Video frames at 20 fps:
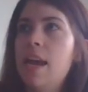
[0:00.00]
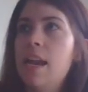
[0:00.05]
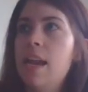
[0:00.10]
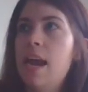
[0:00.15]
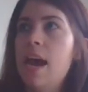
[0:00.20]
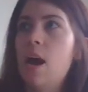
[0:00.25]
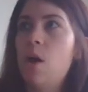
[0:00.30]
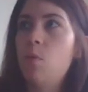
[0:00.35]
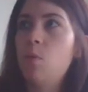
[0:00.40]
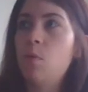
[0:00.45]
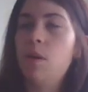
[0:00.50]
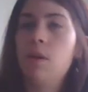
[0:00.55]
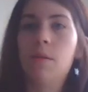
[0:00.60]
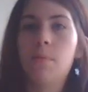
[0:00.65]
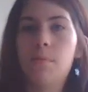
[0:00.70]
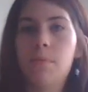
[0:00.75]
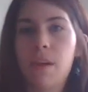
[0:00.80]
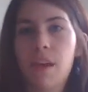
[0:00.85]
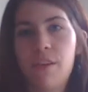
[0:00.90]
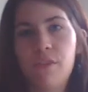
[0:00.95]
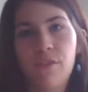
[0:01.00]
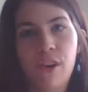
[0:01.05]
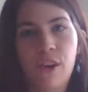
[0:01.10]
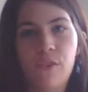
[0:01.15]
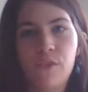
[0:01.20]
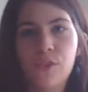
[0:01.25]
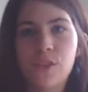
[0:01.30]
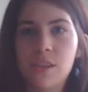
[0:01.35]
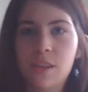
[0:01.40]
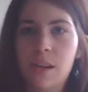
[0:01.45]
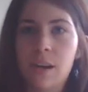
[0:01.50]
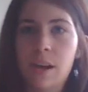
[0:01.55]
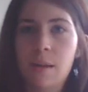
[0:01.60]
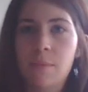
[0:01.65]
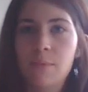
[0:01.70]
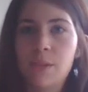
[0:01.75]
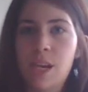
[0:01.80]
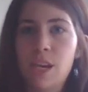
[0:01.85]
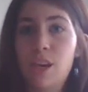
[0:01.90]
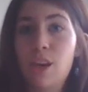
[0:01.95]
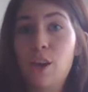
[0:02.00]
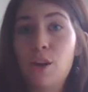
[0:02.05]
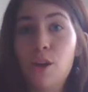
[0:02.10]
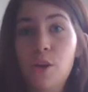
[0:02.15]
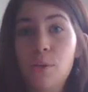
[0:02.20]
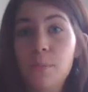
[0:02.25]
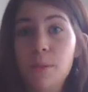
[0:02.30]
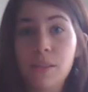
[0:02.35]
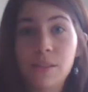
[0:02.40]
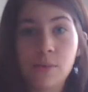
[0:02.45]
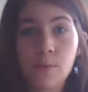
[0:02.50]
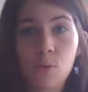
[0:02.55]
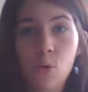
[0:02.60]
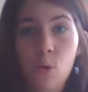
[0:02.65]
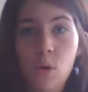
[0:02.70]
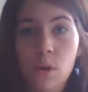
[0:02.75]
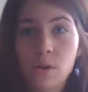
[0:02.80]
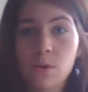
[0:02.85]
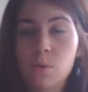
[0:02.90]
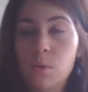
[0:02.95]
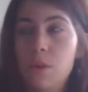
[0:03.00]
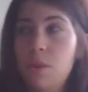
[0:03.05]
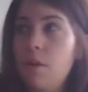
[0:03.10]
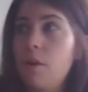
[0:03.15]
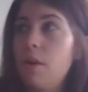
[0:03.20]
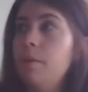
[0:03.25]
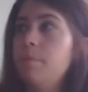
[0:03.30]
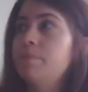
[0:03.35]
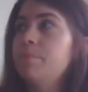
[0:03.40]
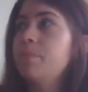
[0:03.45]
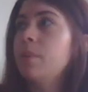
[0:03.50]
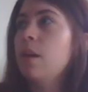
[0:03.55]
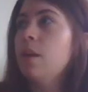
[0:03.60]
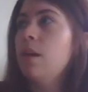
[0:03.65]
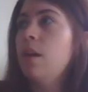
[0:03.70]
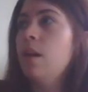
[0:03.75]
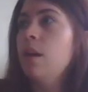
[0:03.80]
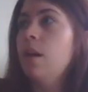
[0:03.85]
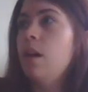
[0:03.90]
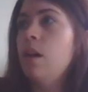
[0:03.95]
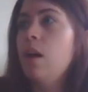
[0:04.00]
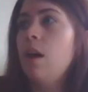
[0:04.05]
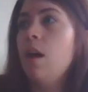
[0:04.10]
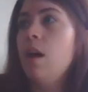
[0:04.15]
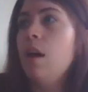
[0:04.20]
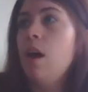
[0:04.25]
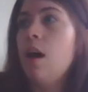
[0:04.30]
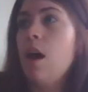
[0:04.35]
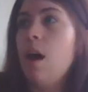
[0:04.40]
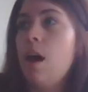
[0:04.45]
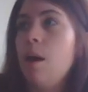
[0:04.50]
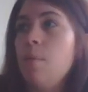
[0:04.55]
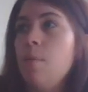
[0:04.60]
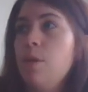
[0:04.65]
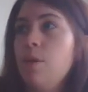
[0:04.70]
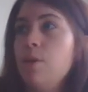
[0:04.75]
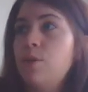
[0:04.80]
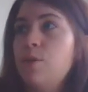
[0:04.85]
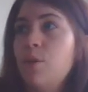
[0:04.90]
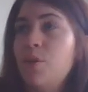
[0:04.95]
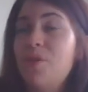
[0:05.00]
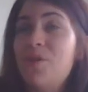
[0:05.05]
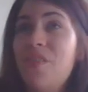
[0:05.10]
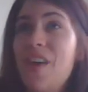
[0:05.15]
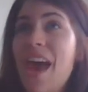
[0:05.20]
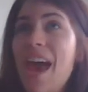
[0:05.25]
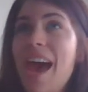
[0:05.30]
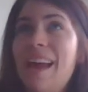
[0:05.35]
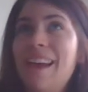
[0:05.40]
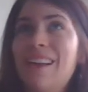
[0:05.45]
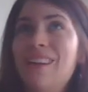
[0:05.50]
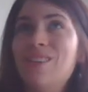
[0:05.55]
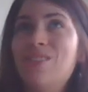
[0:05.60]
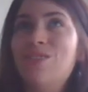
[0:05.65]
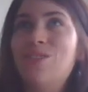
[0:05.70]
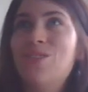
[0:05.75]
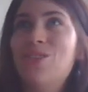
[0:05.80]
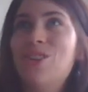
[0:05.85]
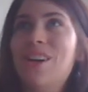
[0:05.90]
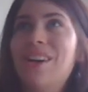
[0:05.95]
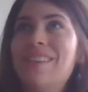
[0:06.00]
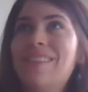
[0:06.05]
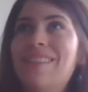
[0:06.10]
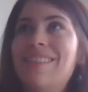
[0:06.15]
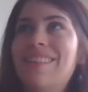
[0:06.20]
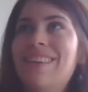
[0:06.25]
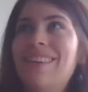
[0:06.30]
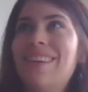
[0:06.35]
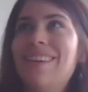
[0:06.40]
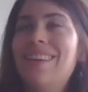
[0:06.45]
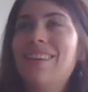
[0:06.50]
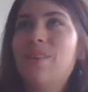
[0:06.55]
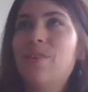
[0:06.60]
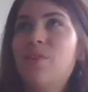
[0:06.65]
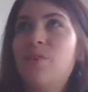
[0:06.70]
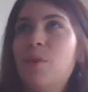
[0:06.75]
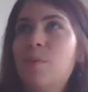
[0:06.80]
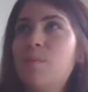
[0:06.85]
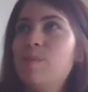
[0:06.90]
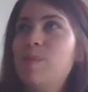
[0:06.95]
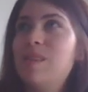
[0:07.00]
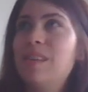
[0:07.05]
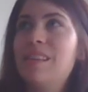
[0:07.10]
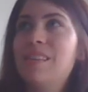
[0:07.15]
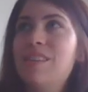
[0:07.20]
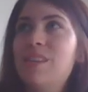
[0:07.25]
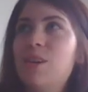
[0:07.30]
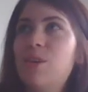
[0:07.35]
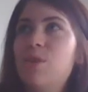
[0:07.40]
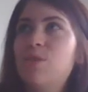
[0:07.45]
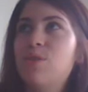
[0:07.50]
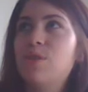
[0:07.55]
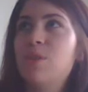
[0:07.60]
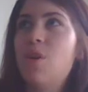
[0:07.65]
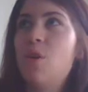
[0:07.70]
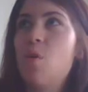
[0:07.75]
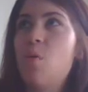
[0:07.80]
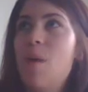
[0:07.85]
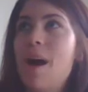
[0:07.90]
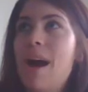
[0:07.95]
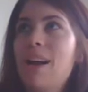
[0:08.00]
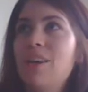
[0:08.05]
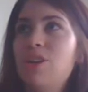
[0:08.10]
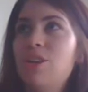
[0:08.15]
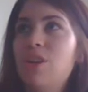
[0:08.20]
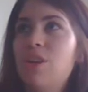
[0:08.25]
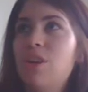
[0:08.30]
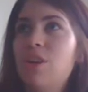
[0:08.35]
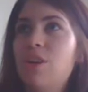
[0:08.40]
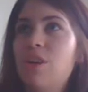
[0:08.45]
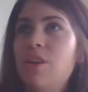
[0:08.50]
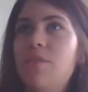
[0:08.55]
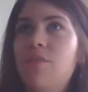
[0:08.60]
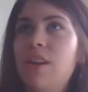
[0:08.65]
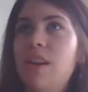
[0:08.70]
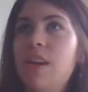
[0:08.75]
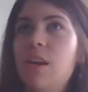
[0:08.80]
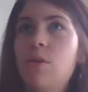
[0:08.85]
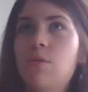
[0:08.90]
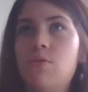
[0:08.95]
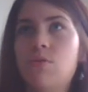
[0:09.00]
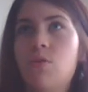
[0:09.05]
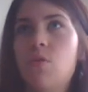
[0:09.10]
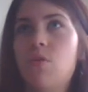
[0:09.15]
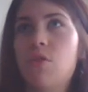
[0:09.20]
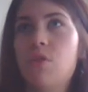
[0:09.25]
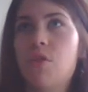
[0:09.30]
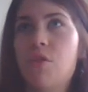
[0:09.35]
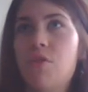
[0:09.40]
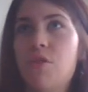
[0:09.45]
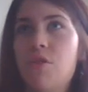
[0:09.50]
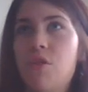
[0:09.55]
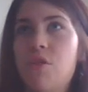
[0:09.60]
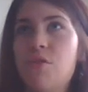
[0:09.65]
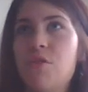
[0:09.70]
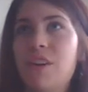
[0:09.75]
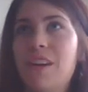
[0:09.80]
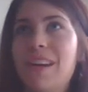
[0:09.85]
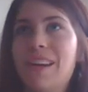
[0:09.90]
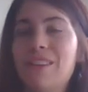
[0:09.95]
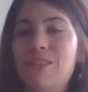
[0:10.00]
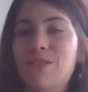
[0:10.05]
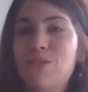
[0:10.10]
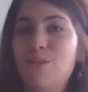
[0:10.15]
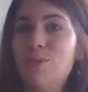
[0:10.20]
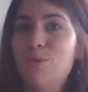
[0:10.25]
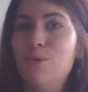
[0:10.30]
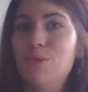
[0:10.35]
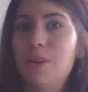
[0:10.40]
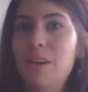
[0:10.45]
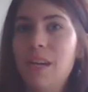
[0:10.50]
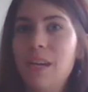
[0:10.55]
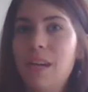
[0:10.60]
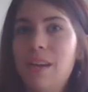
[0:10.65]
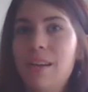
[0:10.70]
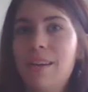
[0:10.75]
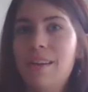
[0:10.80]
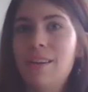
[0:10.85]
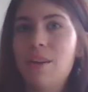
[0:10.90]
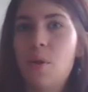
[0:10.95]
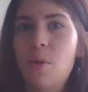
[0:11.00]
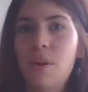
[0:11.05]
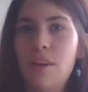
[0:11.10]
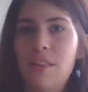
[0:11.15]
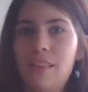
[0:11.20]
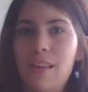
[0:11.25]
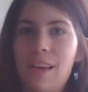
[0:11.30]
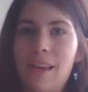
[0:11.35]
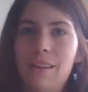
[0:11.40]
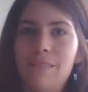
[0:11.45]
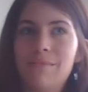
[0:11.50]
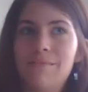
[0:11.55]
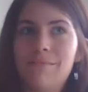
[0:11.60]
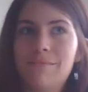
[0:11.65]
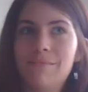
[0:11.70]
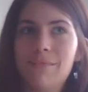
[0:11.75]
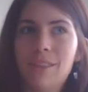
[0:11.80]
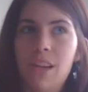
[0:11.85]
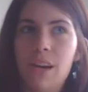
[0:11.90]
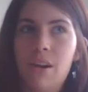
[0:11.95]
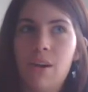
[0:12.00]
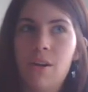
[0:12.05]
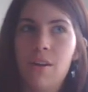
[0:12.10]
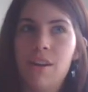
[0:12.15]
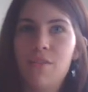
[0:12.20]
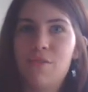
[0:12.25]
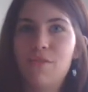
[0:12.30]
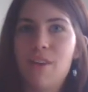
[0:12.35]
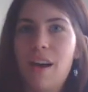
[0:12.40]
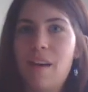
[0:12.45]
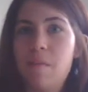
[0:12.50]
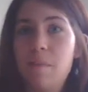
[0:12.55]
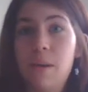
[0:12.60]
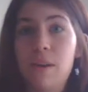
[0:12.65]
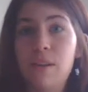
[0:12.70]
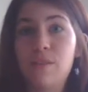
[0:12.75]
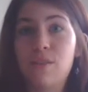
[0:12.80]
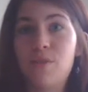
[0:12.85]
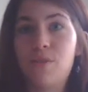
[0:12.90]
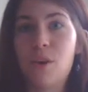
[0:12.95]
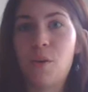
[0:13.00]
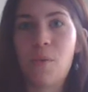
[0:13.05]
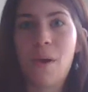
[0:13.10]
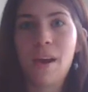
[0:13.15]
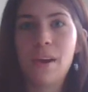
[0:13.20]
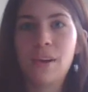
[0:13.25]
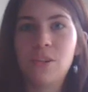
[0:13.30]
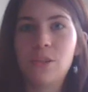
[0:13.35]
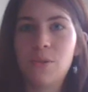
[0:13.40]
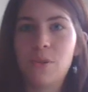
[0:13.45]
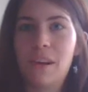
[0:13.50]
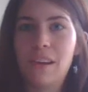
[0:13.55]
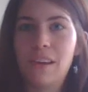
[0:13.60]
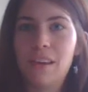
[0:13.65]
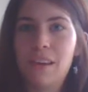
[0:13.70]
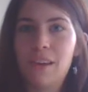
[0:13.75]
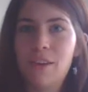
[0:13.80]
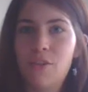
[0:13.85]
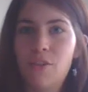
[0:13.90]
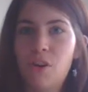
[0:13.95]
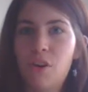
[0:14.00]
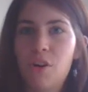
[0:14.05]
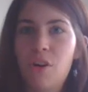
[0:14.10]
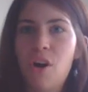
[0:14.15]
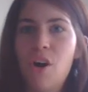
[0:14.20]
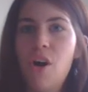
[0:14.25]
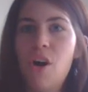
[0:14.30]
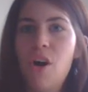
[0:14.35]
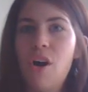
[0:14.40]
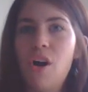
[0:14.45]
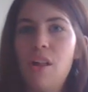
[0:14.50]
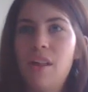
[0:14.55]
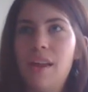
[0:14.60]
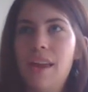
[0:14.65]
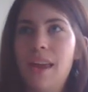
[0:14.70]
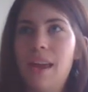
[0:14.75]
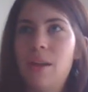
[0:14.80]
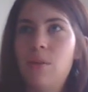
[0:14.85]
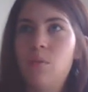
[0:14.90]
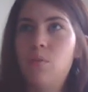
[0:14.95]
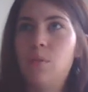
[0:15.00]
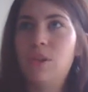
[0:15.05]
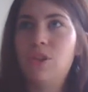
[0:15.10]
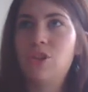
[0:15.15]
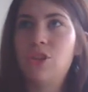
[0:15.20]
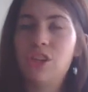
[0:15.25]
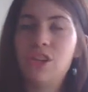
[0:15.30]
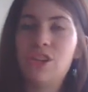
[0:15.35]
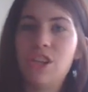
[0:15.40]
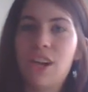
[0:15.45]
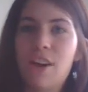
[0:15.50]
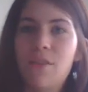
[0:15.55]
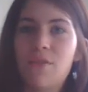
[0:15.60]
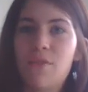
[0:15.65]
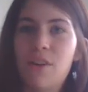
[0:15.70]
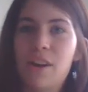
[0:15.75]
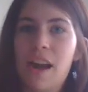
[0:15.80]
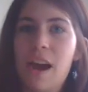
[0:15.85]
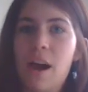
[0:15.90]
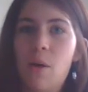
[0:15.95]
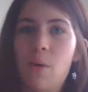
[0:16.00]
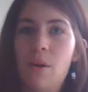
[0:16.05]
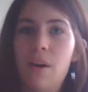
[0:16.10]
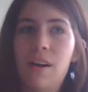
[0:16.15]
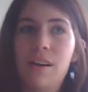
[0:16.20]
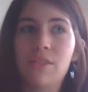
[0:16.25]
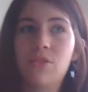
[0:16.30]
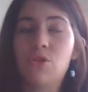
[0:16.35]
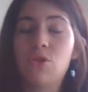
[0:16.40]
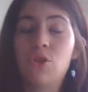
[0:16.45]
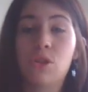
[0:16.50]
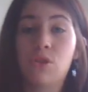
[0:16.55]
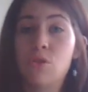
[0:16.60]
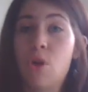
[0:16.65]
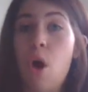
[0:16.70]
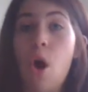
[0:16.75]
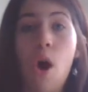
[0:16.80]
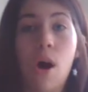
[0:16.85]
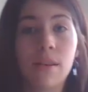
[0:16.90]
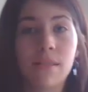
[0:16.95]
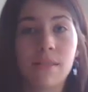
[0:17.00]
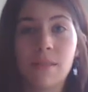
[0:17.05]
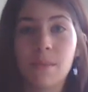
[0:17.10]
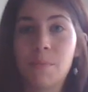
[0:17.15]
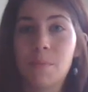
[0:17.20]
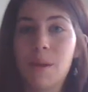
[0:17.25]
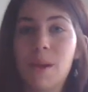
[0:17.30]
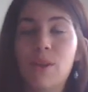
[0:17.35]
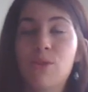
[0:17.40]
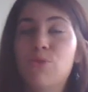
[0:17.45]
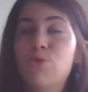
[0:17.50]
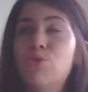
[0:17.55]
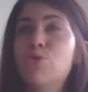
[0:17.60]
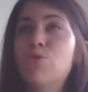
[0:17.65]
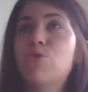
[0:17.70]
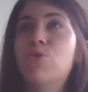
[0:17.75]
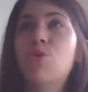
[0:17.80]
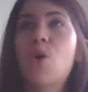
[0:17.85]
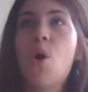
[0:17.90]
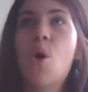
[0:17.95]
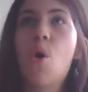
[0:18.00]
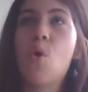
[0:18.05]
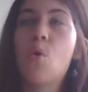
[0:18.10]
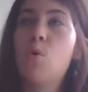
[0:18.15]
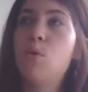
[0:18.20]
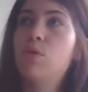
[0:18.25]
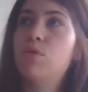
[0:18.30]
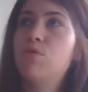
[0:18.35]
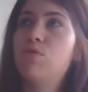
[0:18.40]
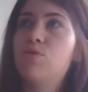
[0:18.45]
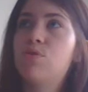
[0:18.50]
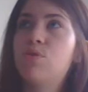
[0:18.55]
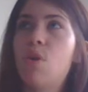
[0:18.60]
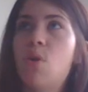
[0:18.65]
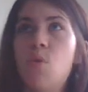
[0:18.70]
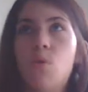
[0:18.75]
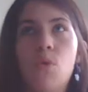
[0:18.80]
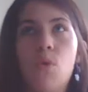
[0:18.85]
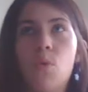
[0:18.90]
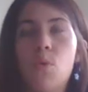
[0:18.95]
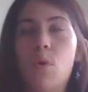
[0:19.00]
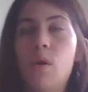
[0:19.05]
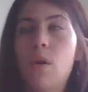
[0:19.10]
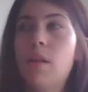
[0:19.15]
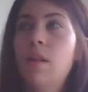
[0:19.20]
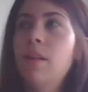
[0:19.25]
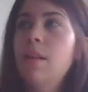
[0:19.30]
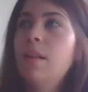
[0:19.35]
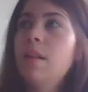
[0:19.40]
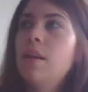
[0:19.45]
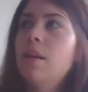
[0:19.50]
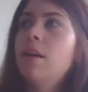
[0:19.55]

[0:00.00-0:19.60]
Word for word: And now we're BFFs and I'm taking an herbalism course with her. Um, so that is just from six years ago watching her videos over and over and over again to knowing that you know, in five minutes, if I wanted to, I could give her a call and we'd chit chat for an hour is just awesome. It is so, so cool.